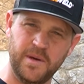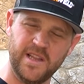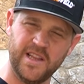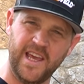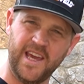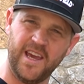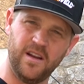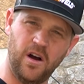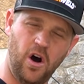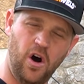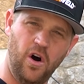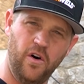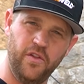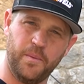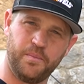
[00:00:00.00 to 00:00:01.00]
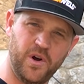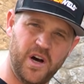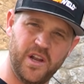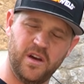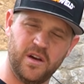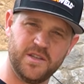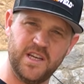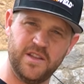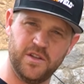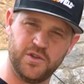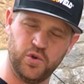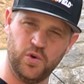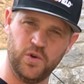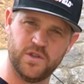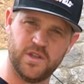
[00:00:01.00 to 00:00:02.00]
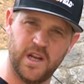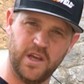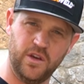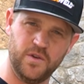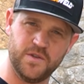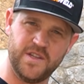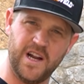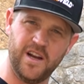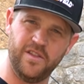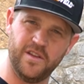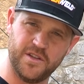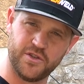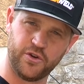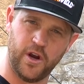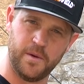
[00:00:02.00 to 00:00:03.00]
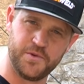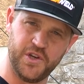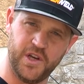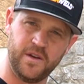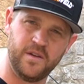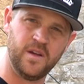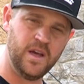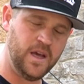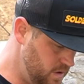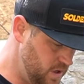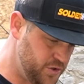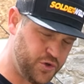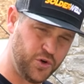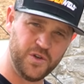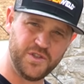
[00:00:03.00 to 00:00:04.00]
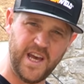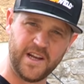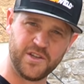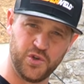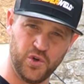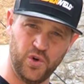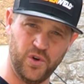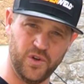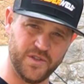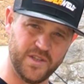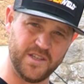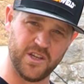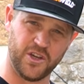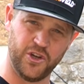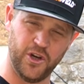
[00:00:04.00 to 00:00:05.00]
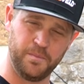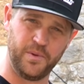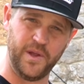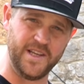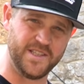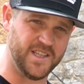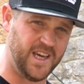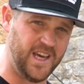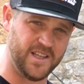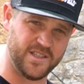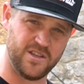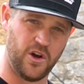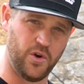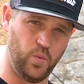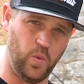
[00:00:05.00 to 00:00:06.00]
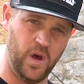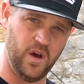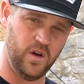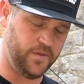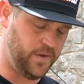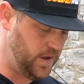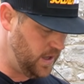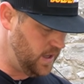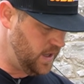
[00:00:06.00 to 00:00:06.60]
be linking all the products and the tools that I use down in the description. TrueTechTools is a good place to get SolderWeld.